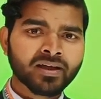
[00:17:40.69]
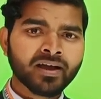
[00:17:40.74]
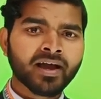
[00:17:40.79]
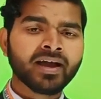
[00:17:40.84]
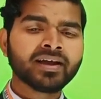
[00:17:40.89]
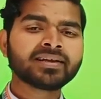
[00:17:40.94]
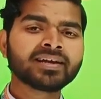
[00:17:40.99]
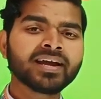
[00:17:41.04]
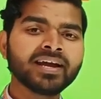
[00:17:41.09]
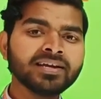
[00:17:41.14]

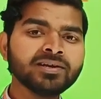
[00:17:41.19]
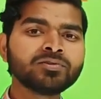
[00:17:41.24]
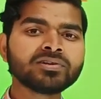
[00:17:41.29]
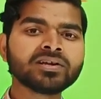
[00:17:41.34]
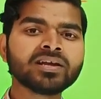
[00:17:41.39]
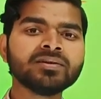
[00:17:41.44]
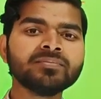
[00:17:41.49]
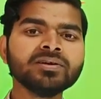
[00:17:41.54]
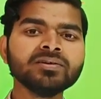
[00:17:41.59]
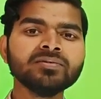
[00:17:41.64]
and can you
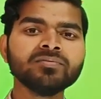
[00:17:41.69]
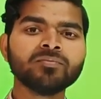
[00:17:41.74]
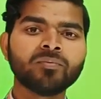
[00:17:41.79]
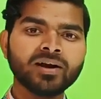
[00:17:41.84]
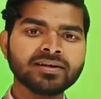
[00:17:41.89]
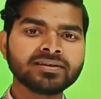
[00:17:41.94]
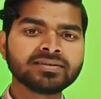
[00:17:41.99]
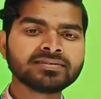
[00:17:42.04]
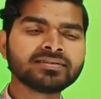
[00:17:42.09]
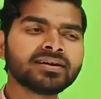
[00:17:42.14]
tell me
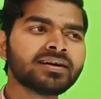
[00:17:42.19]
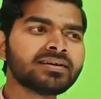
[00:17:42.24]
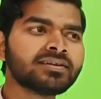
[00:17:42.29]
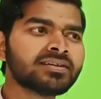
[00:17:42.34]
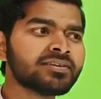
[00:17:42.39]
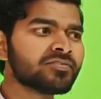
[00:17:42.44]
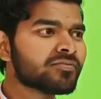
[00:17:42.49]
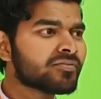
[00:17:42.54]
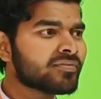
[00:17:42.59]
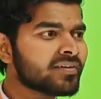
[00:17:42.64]
what is the
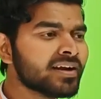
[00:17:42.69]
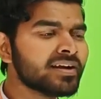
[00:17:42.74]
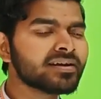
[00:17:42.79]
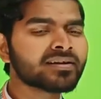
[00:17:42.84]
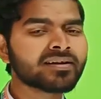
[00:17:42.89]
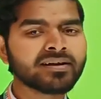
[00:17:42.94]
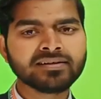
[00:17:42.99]
different